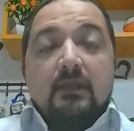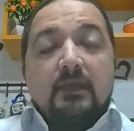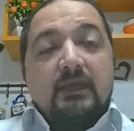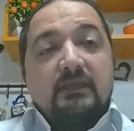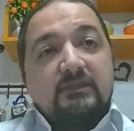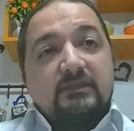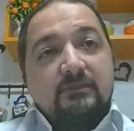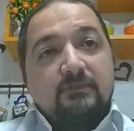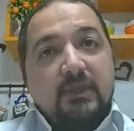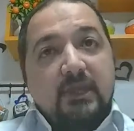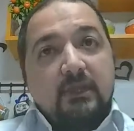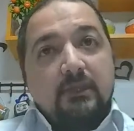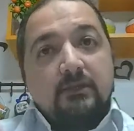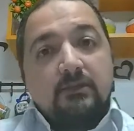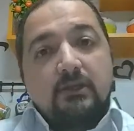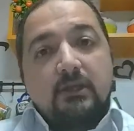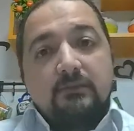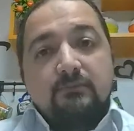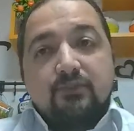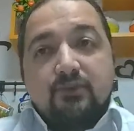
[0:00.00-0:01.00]
at the
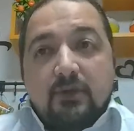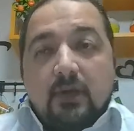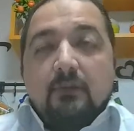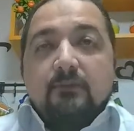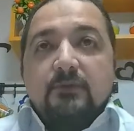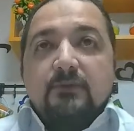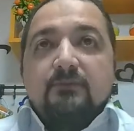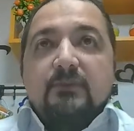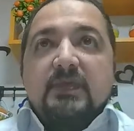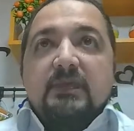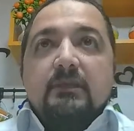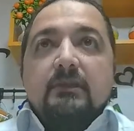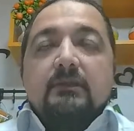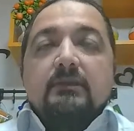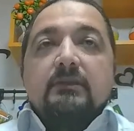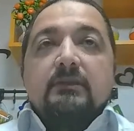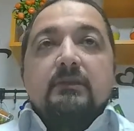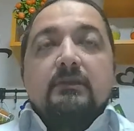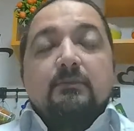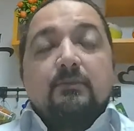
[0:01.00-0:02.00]
background
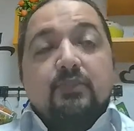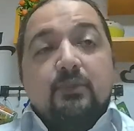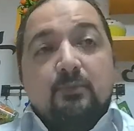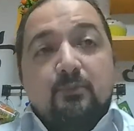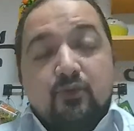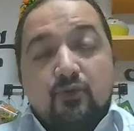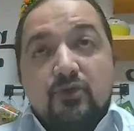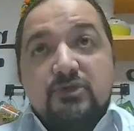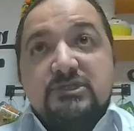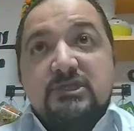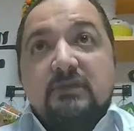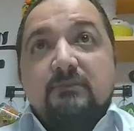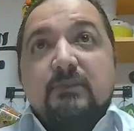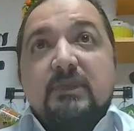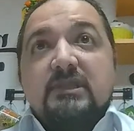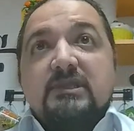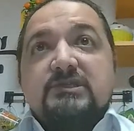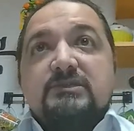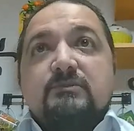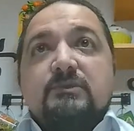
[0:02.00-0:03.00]
project
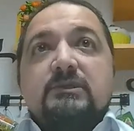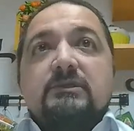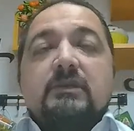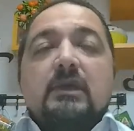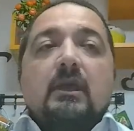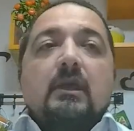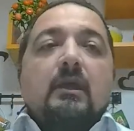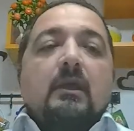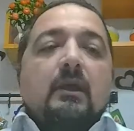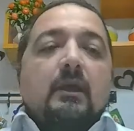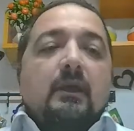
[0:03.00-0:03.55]
management.